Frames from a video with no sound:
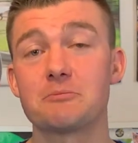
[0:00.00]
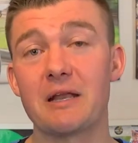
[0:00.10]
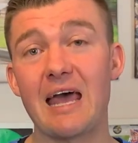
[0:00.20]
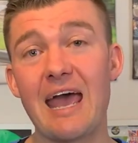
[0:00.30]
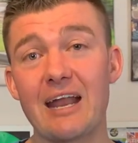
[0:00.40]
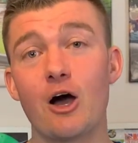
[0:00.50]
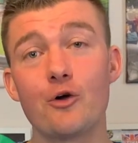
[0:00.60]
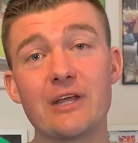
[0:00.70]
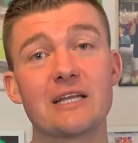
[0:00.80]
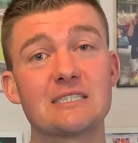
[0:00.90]
But had I
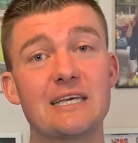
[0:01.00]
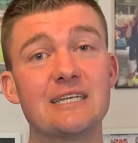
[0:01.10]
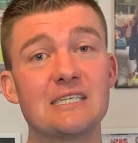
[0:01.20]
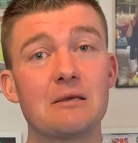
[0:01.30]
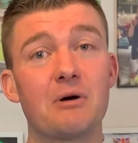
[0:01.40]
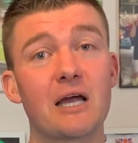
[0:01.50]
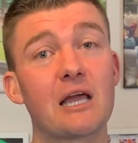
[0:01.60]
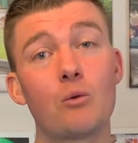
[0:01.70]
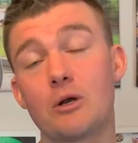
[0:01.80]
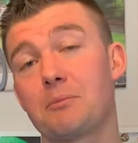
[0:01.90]
only had a TT bike,
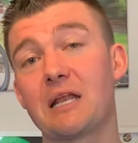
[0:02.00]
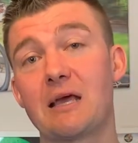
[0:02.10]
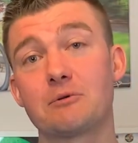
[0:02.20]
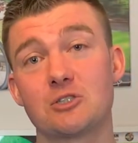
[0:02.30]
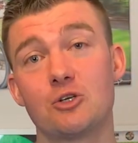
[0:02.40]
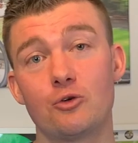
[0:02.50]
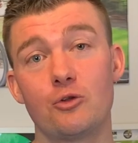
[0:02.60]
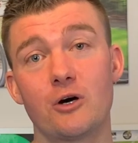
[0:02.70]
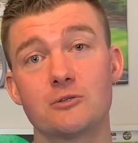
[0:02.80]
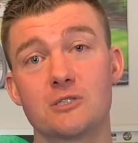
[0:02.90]
I wouldn't have been able to do
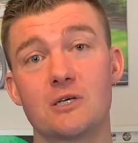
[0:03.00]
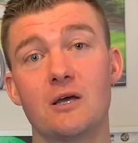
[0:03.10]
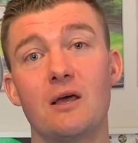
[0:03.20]
those.